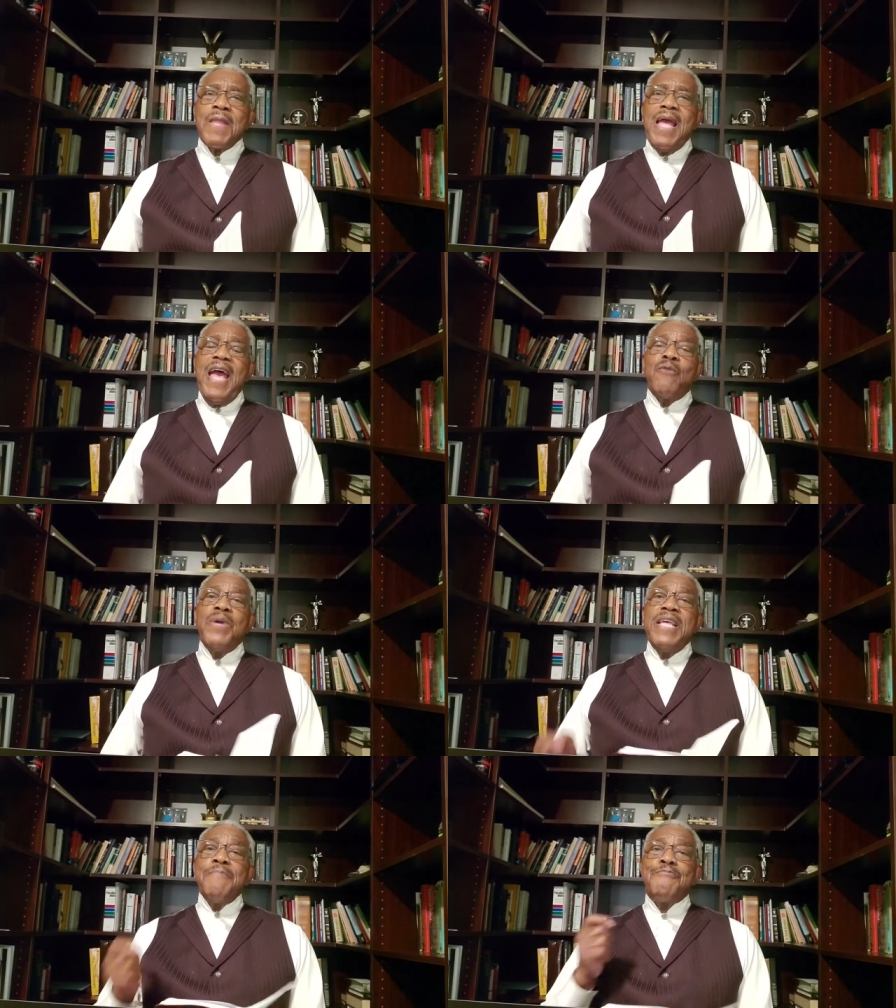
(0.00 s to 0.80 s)
And when
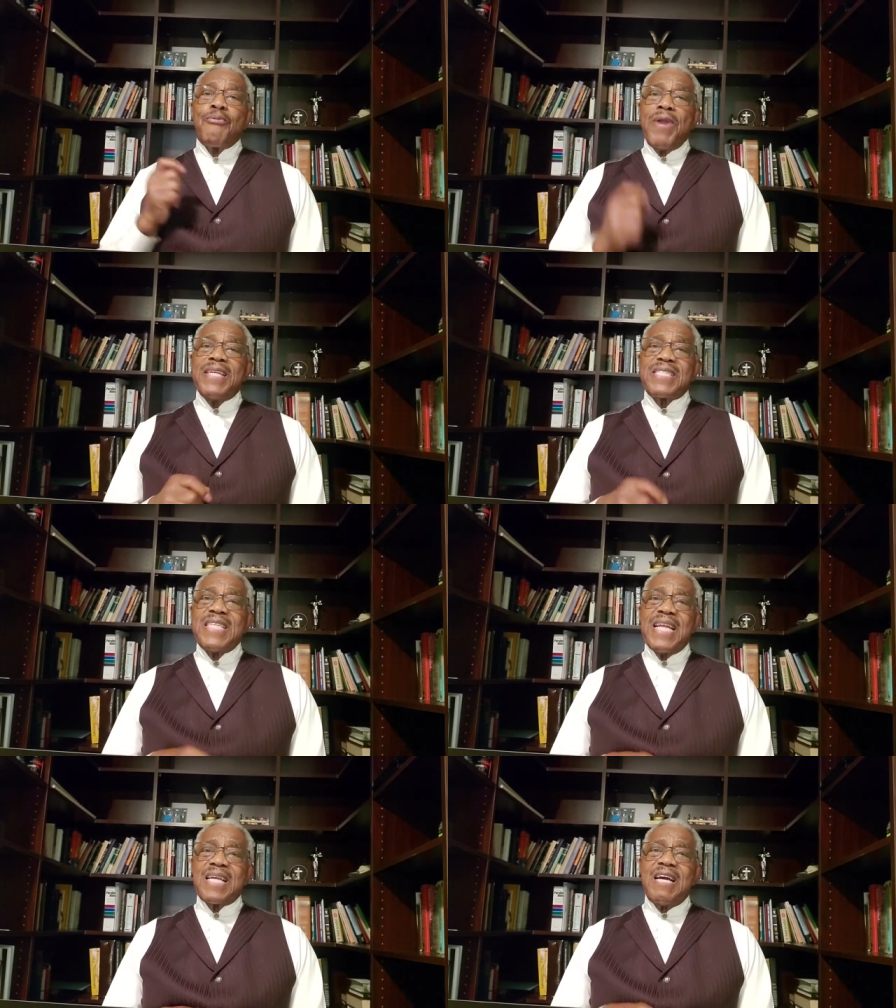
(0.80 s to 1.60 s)
he breaks
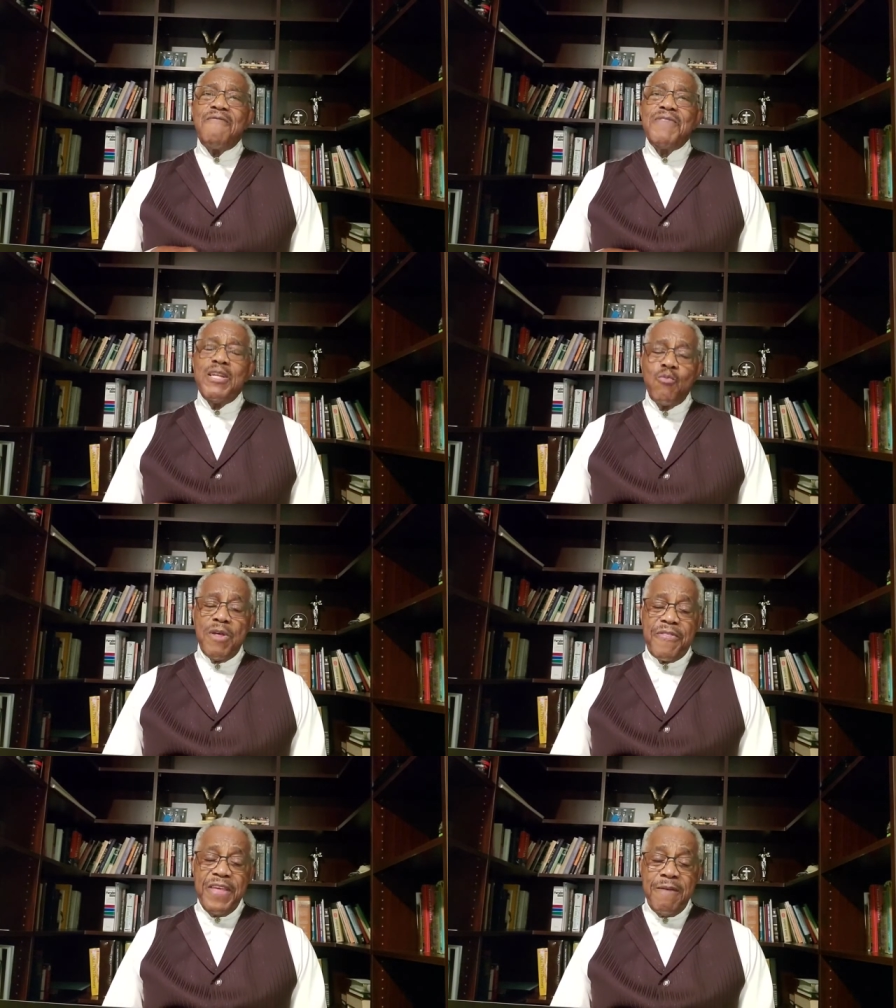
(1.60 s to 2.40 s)
that covenant
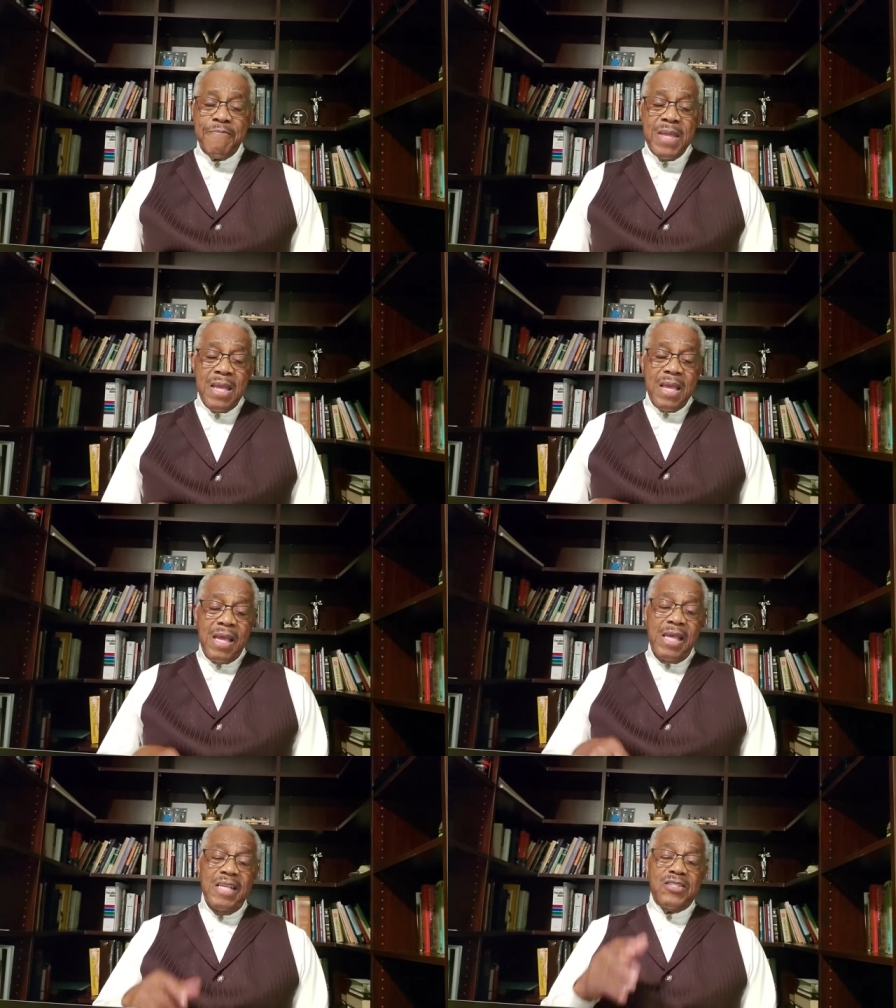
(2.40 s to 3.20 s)
with them,
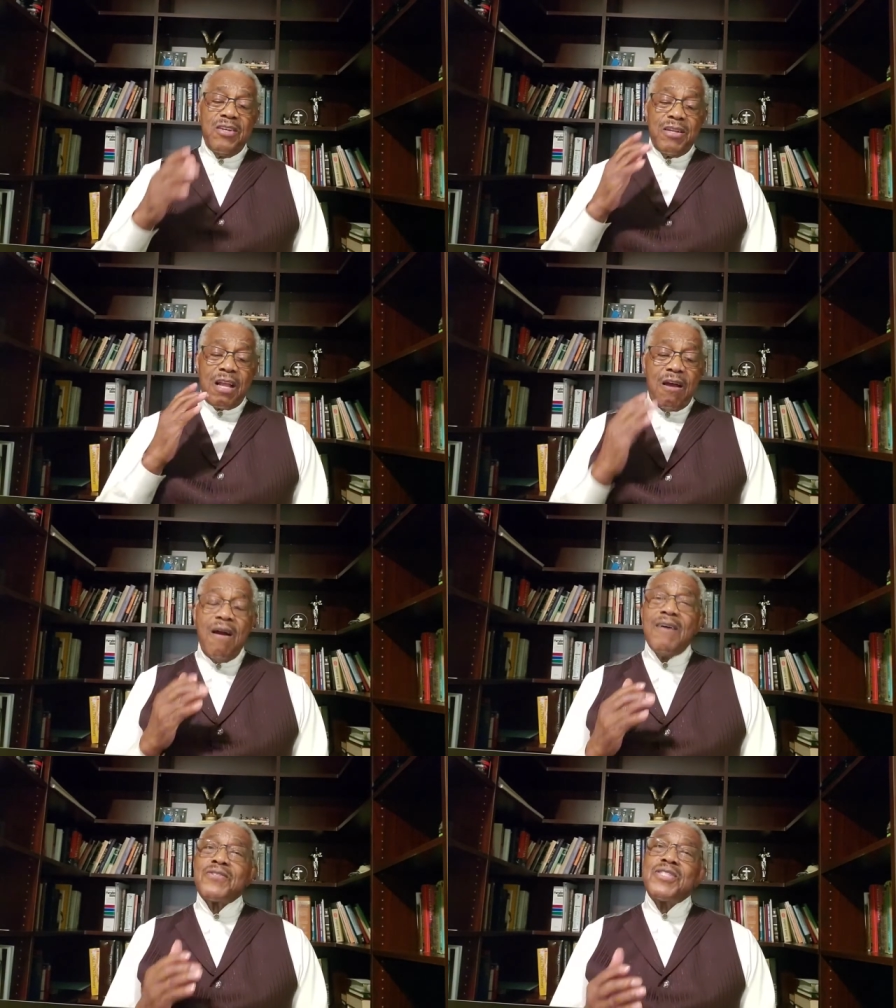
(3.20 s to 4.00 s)
he's going to
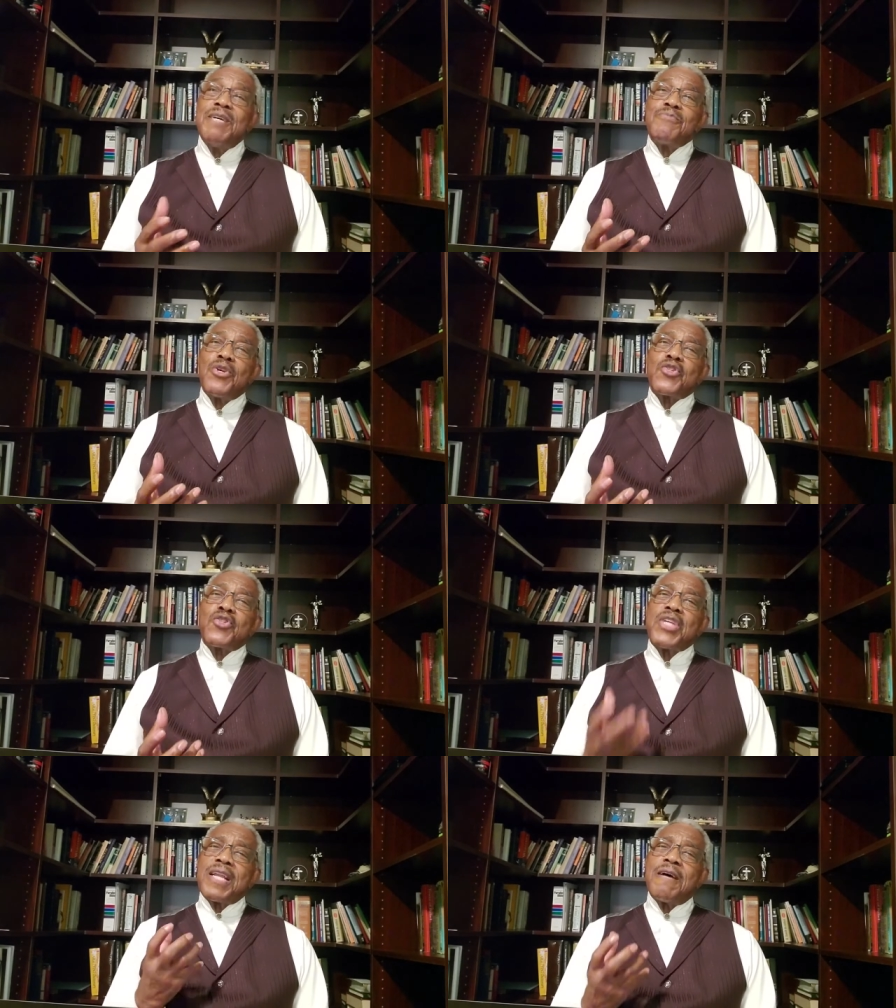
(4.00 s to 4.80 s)
cause them to
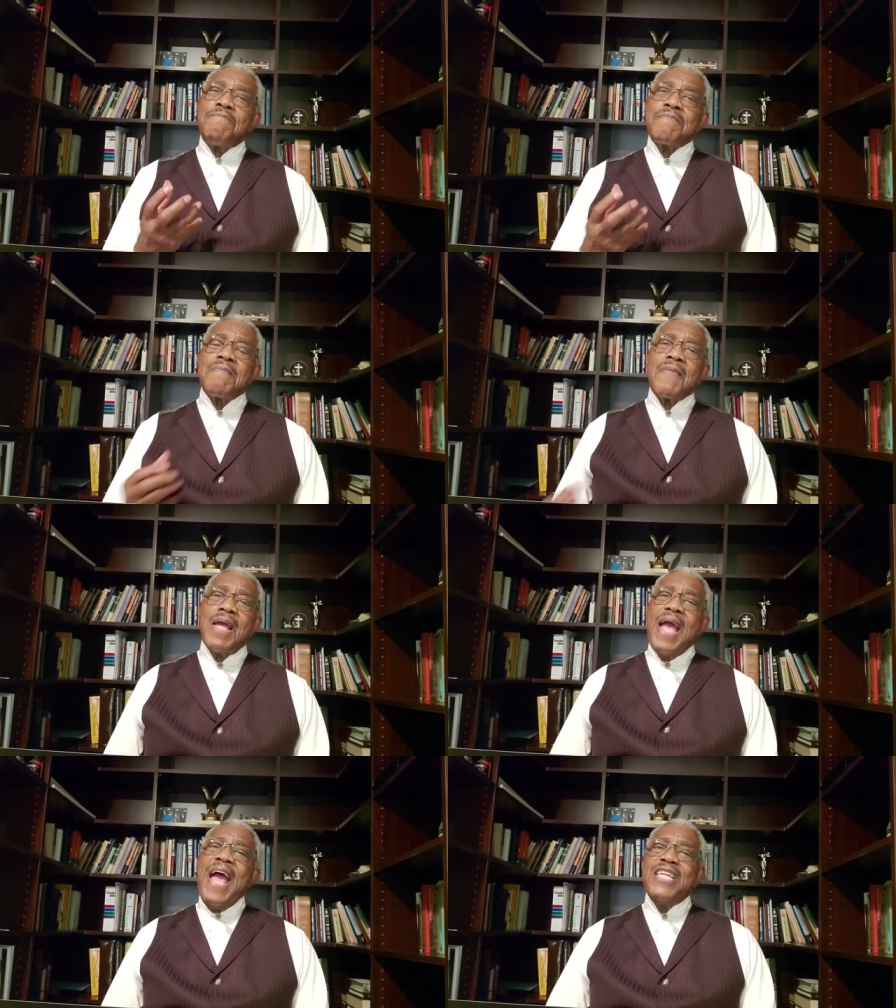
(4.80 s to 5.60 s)
set up
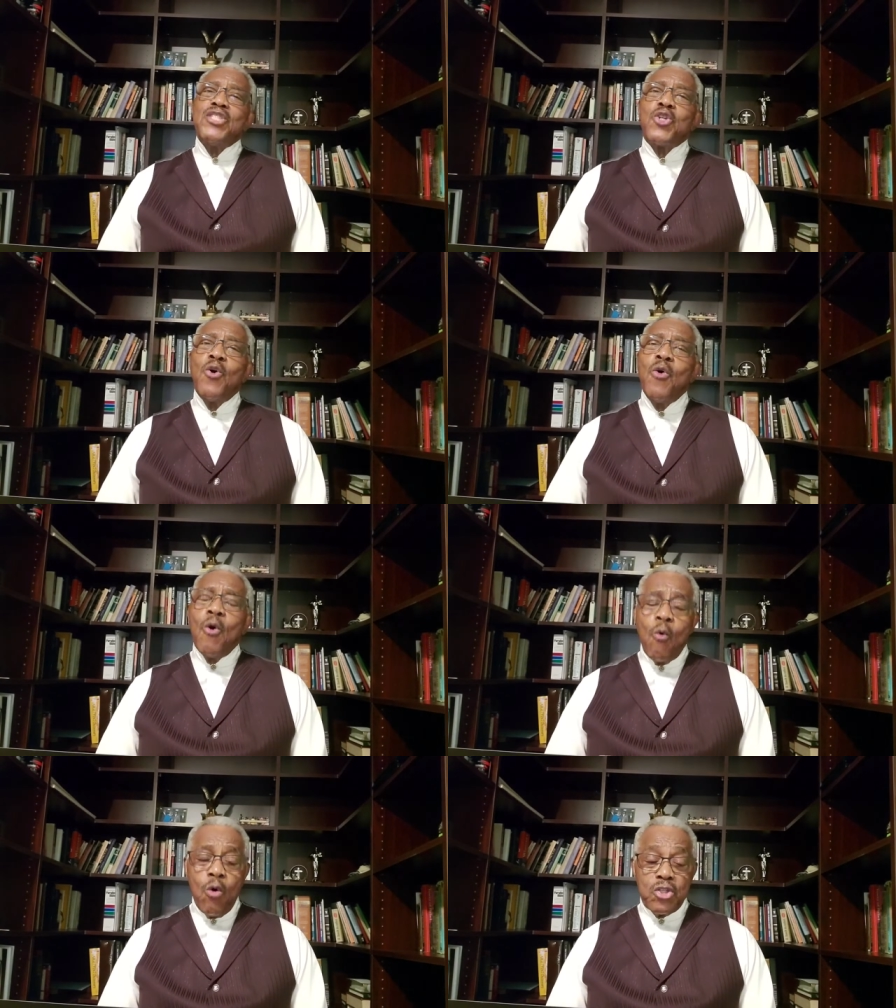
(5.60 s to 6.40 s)
and to
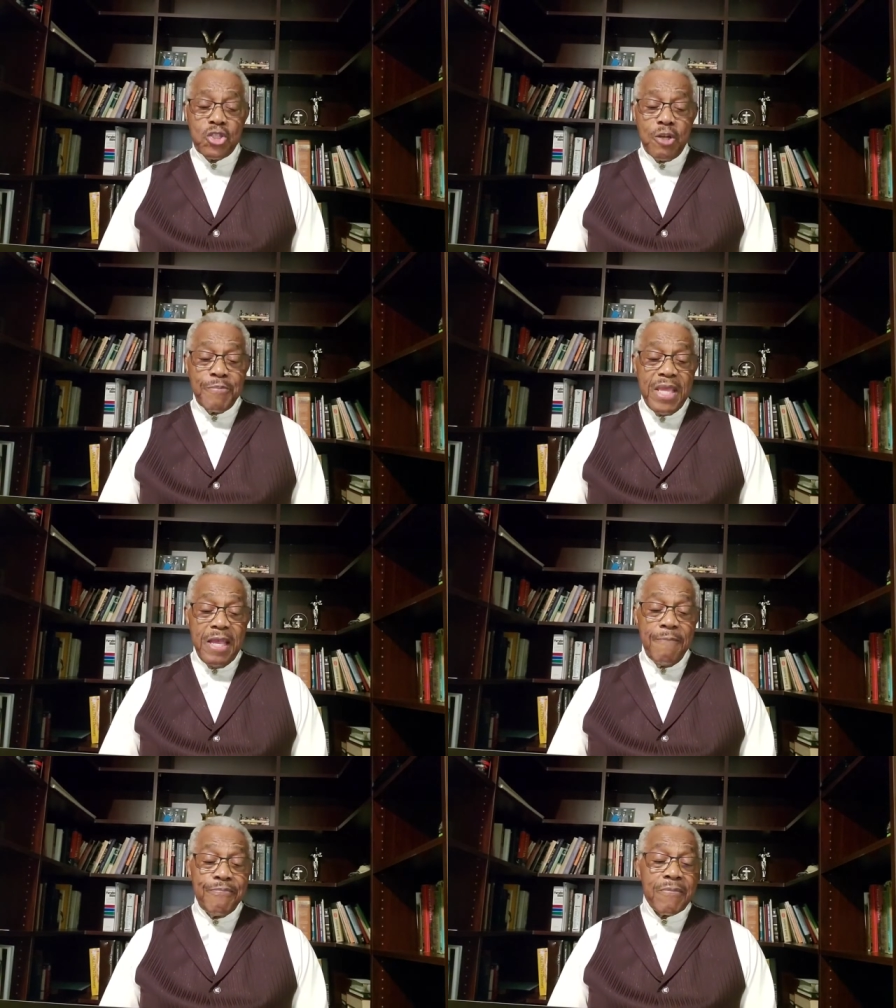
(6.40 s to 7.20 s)
worship him.